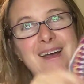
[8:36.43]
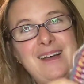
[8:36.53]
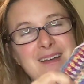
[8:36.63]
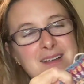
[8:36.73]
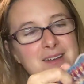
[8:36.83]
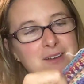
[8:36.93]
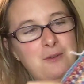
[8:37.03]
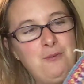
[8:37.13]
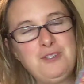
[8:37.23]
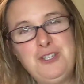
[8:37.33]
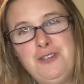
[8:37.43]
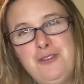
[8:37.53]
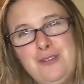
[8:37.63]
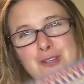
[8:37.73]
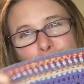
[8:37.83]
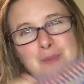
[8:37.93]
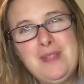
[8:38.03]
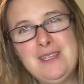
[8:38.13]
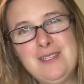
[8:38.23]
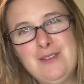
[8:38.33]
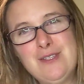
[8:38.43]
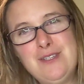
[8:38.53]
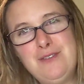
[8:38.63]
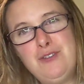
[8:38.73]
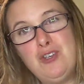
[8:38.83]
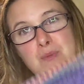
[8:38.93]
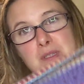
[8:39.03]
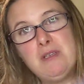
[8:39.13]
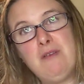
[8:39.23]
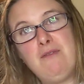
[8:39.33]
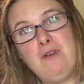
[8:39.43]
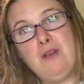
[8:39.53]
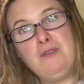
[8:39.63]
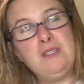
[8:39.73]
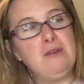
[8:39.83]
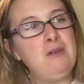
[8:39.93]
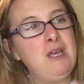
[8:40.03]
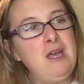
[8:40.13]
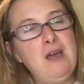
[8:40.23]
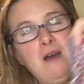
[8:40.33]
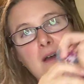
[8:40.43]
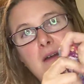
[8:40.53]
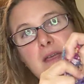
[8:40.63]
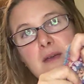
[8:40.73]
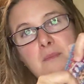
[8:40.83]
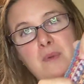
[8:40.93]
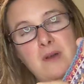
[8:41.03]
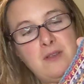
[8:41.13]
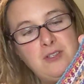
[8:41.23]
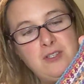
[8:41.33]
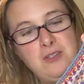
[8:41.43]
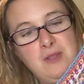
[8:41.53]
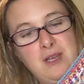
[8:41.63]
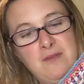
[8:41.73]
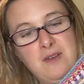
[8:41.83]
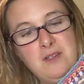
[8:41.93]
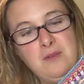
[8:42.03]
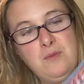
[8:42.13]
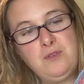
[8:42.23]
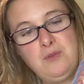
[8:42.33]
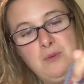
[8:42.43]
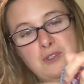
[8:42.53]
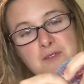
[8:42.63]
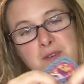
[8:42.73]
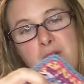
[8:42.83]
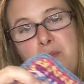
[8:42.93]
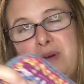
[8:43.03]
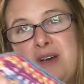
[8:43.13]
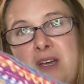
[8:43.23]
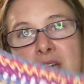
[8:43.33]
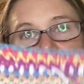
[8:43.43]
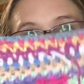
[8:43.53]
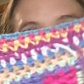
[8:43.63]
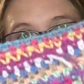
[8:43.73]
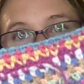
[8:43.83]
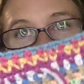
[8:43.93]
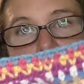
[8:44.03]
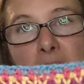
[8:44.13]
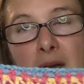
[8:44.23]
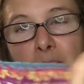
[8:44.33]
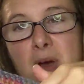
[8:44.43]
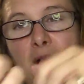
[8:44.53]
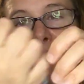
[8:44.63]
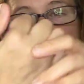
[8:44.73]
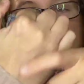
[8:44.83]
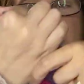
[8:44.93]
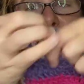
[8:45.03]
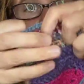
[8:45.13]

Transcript: I like watching YouTube, and there's lots of YouTubers that I follow, so I just do that if I don't want to watch a film. But I only